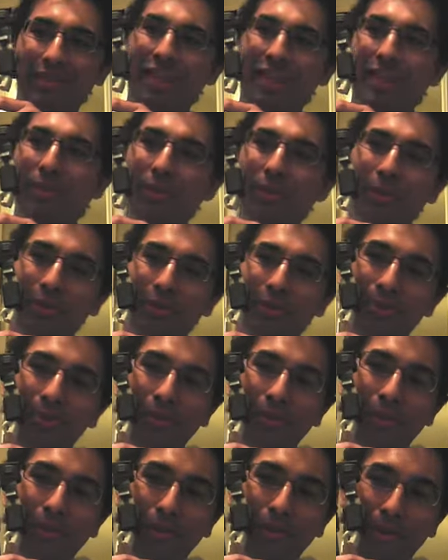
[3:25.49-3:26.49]
and we'll
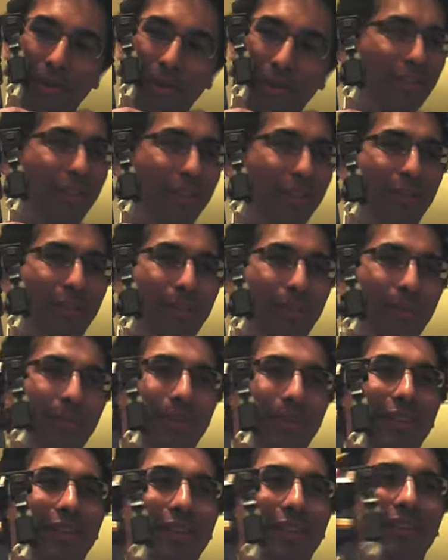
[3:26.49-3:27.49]
compare it right here to
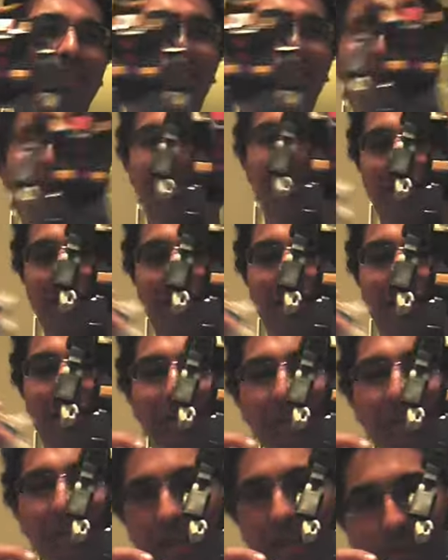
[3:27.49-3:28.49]

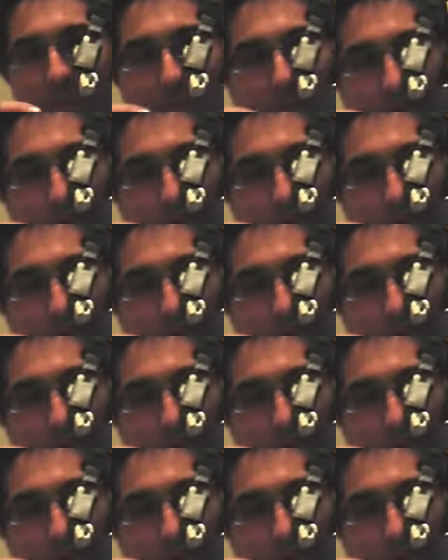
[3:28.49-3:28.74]
a high-grade